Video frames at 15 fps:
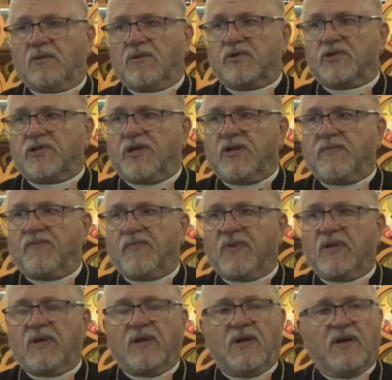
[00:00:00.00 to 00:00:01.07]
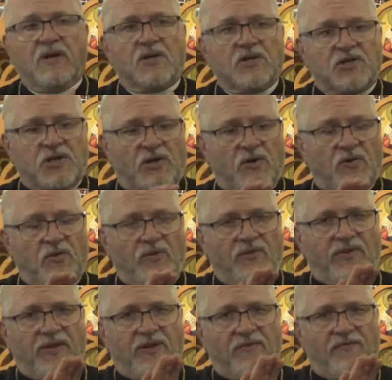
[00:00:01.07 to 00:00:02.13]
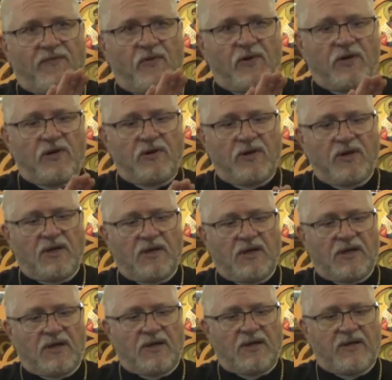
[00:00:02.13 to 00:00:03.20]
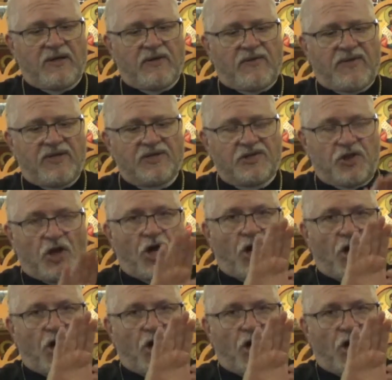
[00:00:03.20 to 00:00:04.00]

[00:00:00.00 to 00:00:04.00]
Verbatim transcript: you see. So, therefore, uh, this